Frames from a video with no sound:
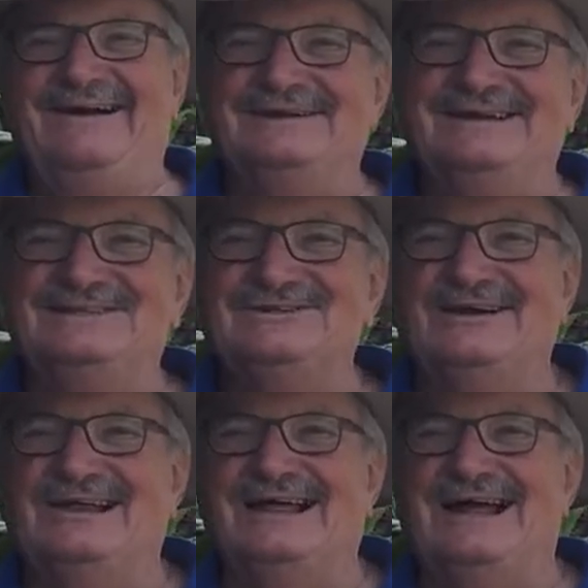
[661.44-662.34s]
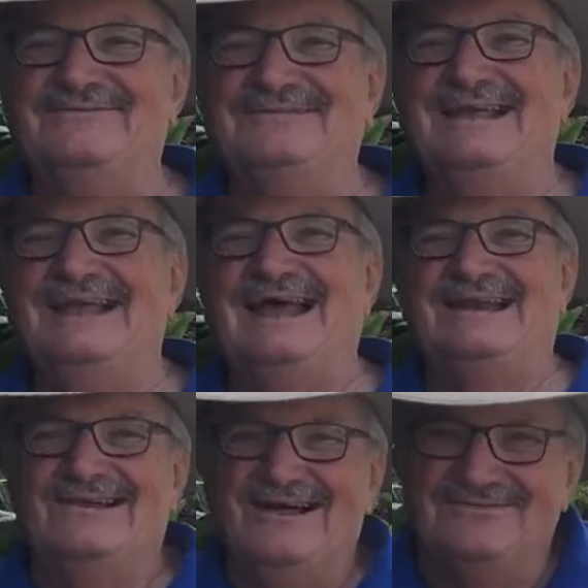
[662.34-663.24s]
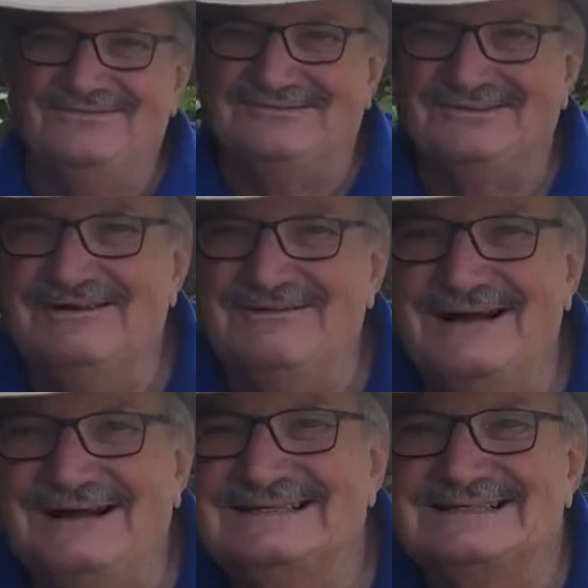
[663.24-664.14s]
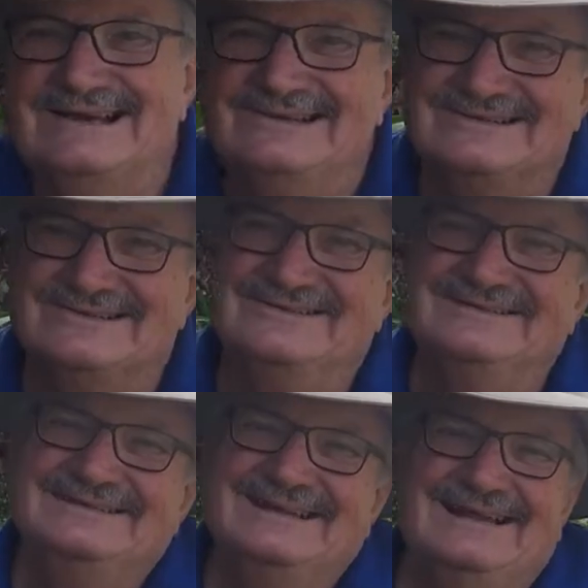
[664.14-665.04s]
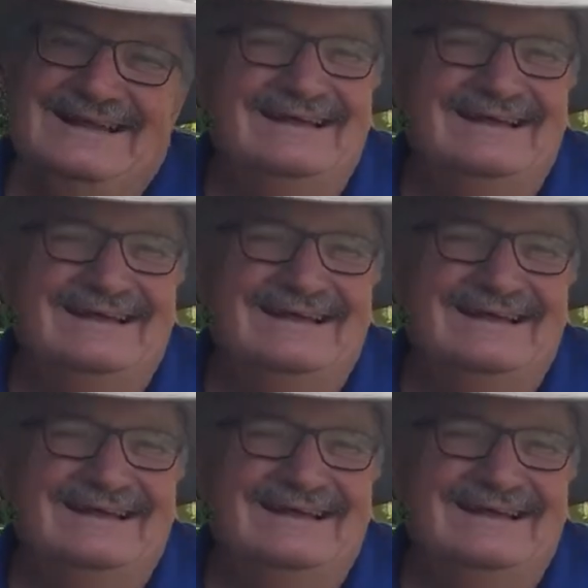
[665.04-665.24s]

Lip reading: We enjoy a laugh, and life of two old buggers goes on.